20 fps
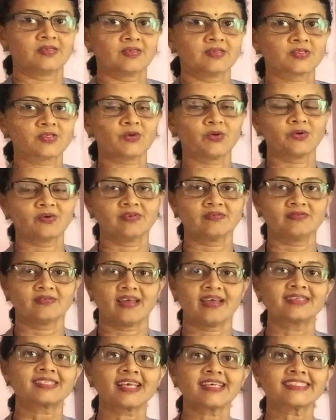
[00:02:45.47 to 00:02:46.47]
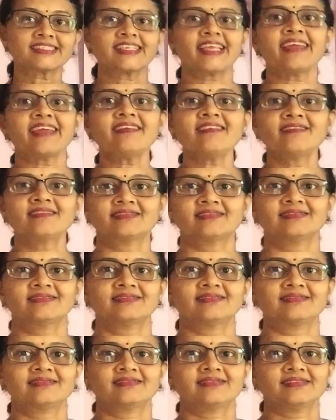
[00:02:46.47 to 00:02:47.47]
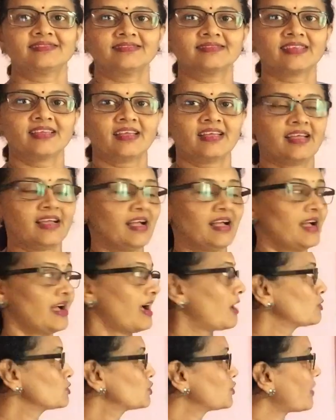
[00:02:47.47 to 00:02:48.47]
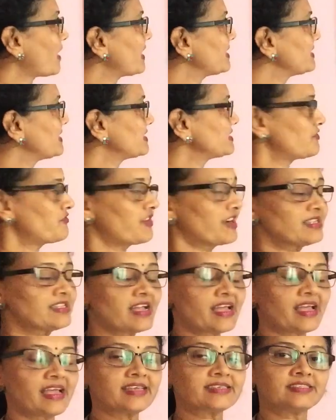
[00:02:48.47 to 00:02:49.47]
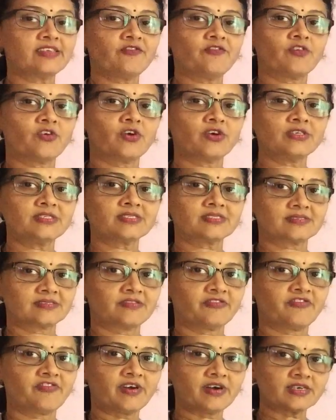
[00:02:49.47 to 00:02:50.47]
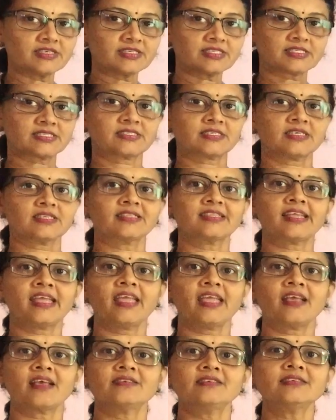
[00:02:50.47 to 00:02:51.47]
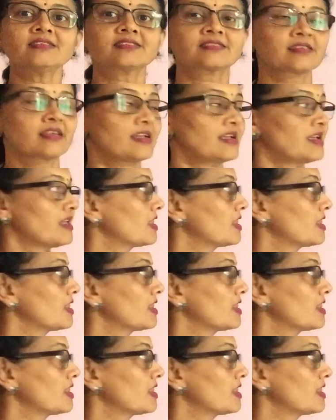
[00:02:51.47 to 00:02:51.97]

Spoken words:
So, as I said, how to identify the active voice? The first thing is